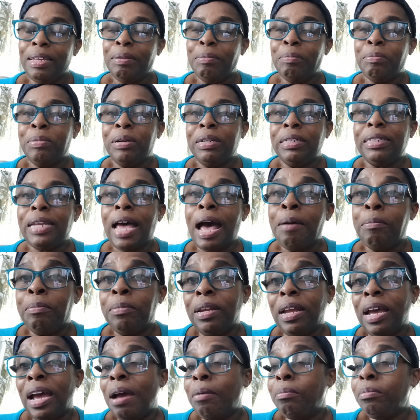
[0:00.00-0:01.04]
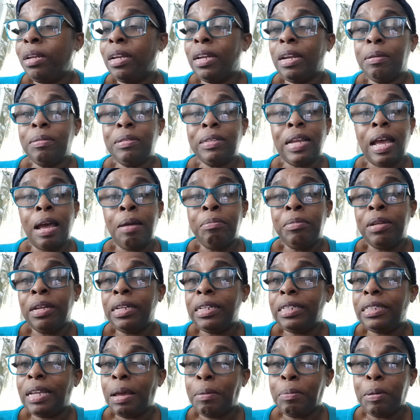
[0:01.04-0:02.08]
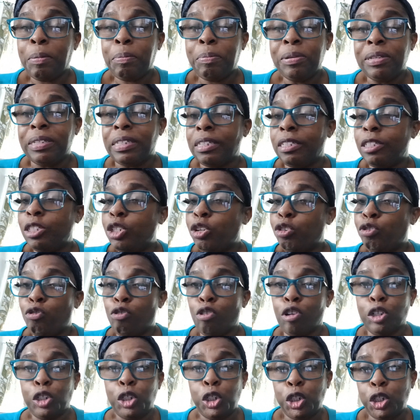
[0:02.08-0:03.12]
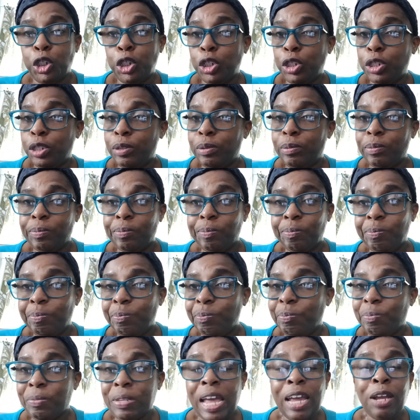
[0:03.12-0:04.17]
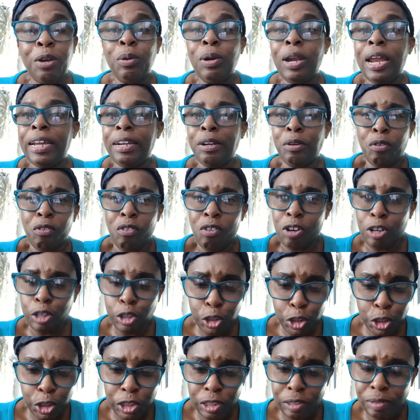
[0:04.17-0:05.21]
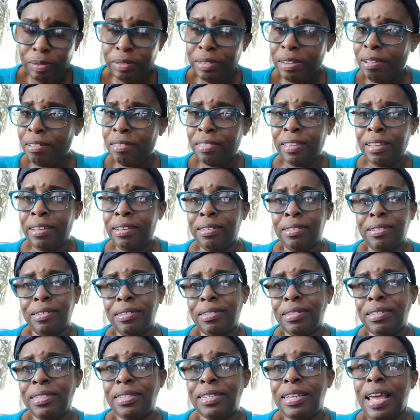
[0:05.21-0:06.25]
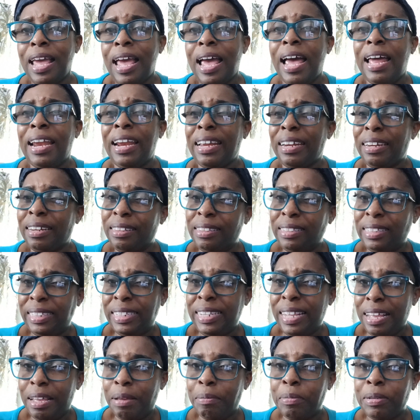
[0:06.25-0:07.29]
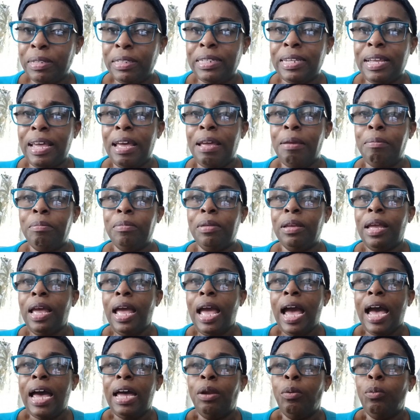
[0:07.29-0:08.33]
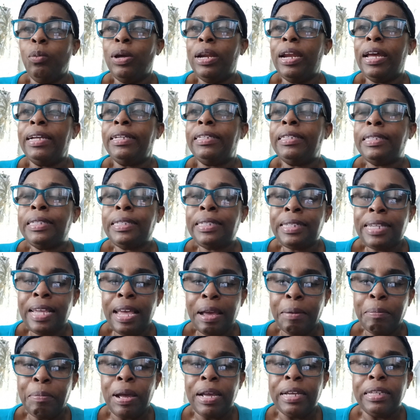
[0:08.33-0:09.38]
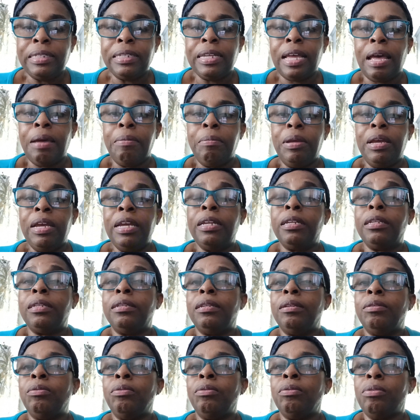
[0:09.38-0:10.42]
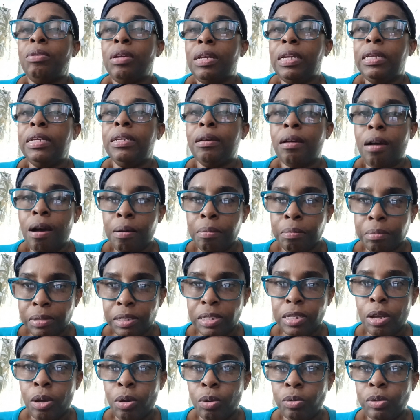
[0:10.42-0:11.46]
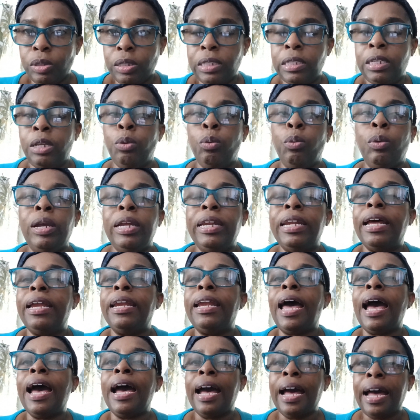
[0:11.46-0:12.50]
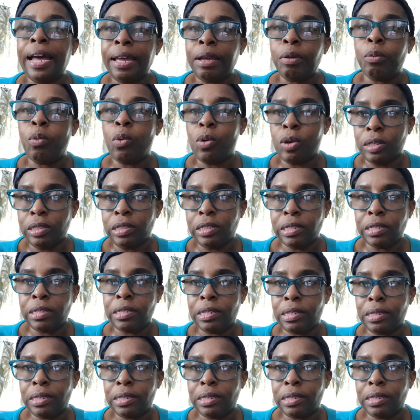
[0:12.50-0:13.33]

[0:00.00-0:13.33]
but I'm not the type of person to rush. I don't like to rush things. I like to take my time, and when I take my time, it really comes out the way that I want it